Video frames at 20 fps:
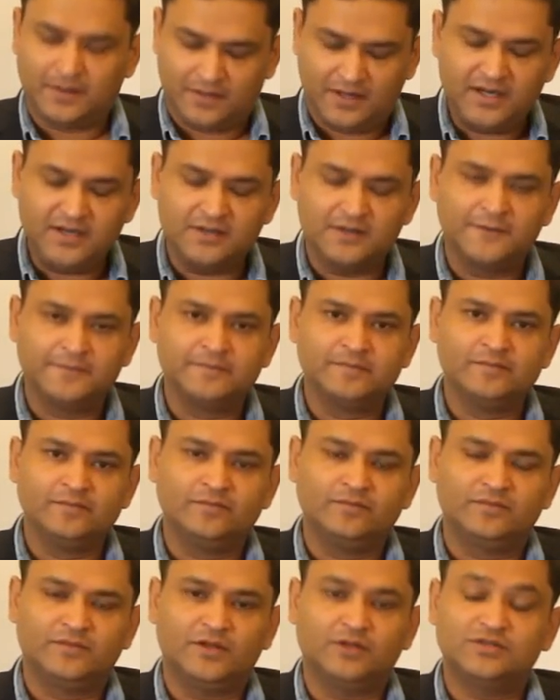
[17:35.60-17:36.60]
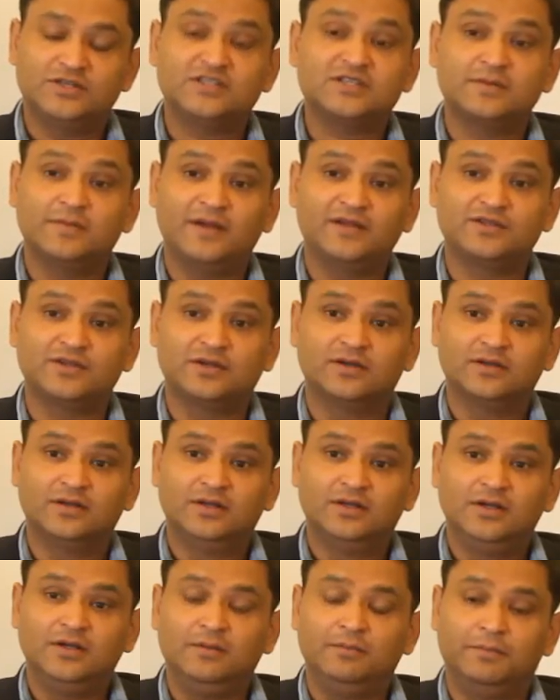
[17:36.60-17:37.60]
Right? Now just imagine,
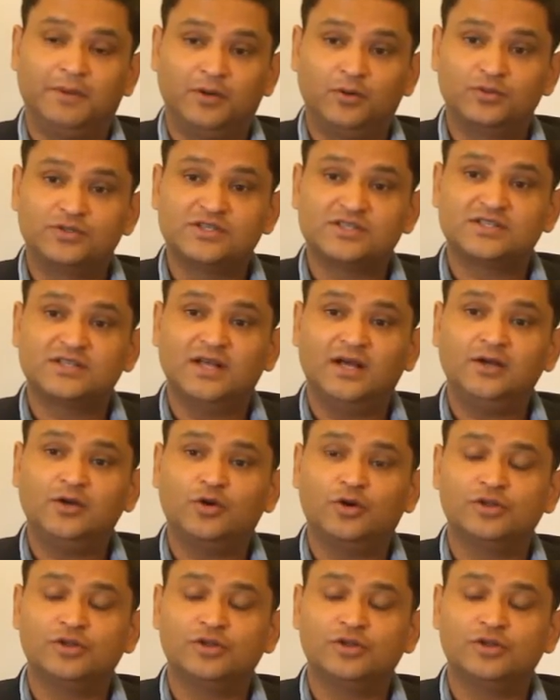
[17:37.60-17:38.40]
Balochistan